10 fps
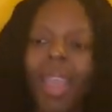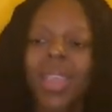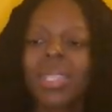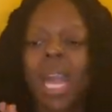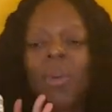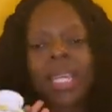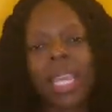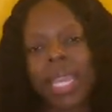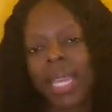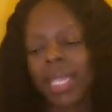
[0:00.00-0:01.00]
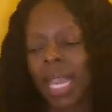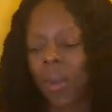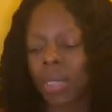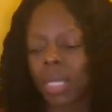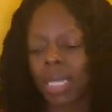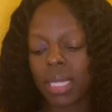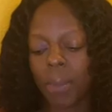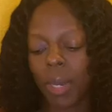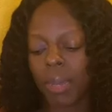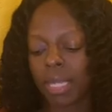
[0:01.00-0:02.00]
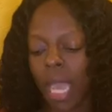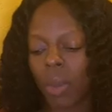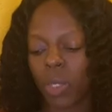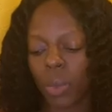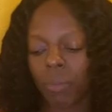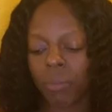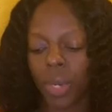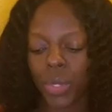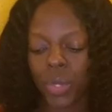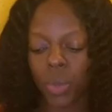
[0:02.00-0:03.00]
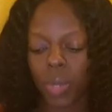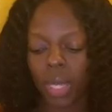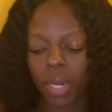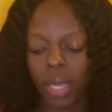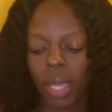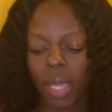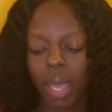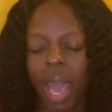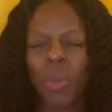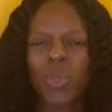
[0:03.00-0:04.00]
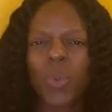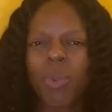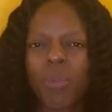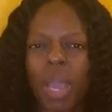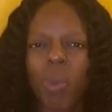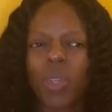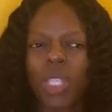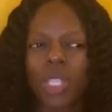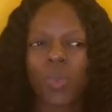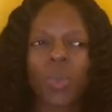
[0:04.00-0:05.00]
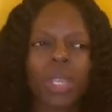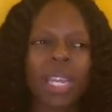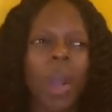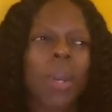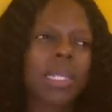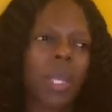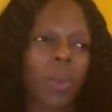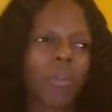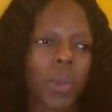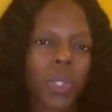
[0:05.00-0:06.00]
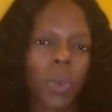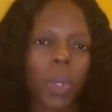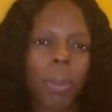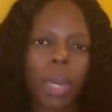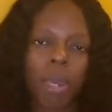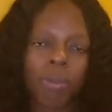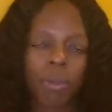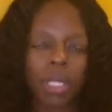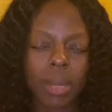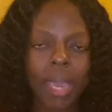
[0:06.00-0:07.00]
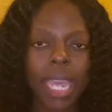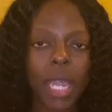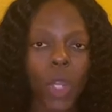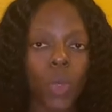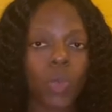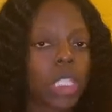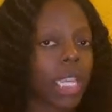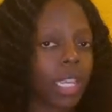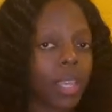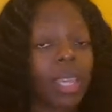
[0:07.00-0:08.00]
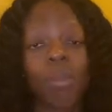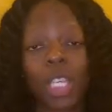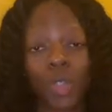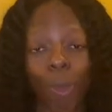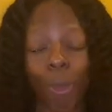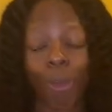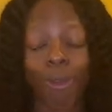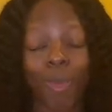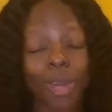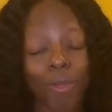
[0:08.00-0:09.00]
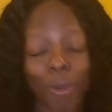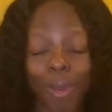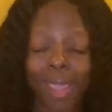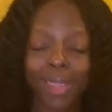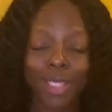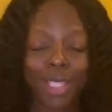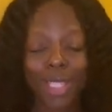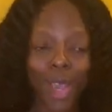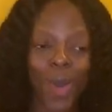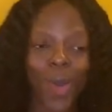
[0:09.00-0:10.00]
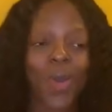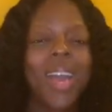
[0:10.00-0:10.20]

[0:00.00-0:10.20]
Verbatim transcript: now with these i was these supplements i was referred to it i was ref i was i wouldn't say referred to it but a, somebody i know was taking it him and his girl or whatever right so